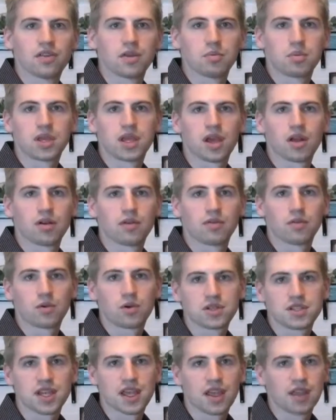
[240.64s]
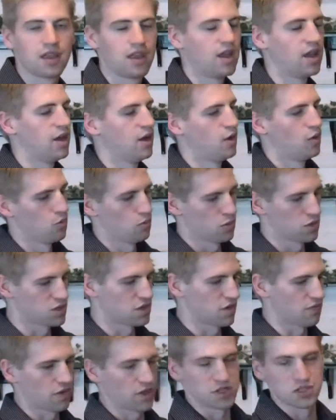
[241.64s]
the pianoforte,
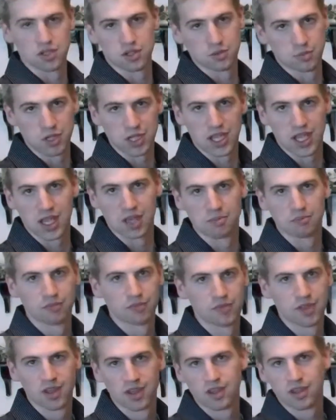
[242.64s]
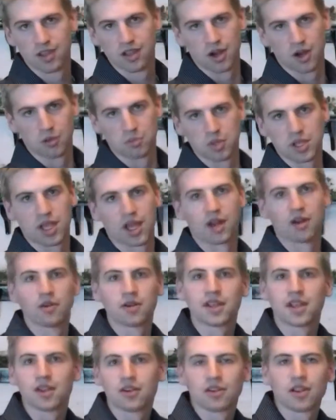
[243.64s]
which eventually became our piano
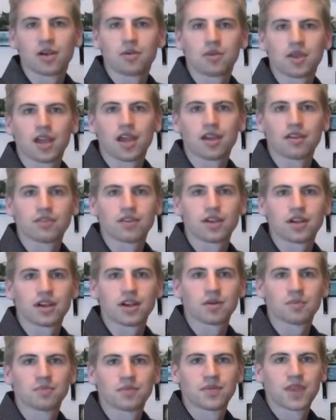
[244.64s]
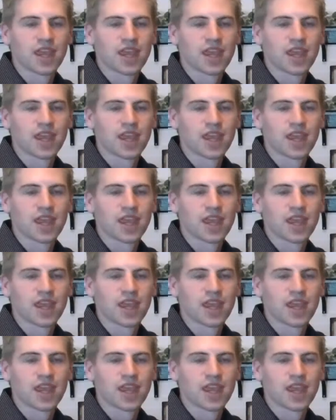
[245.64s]
here that we have here.